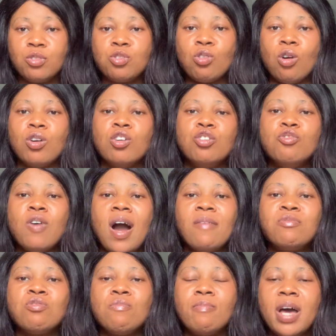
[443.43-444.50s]
So you
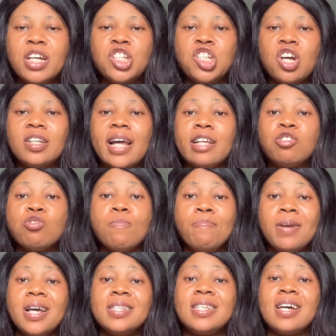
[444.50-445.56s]
have to make sure that you
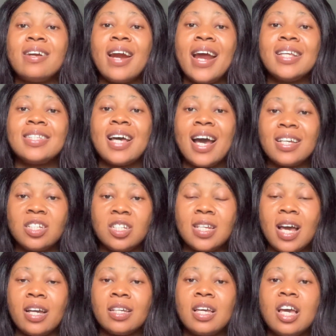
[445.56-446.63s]
place the right
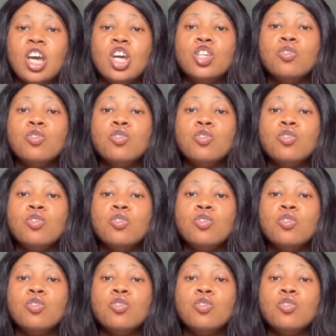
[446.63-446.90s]
hashtag,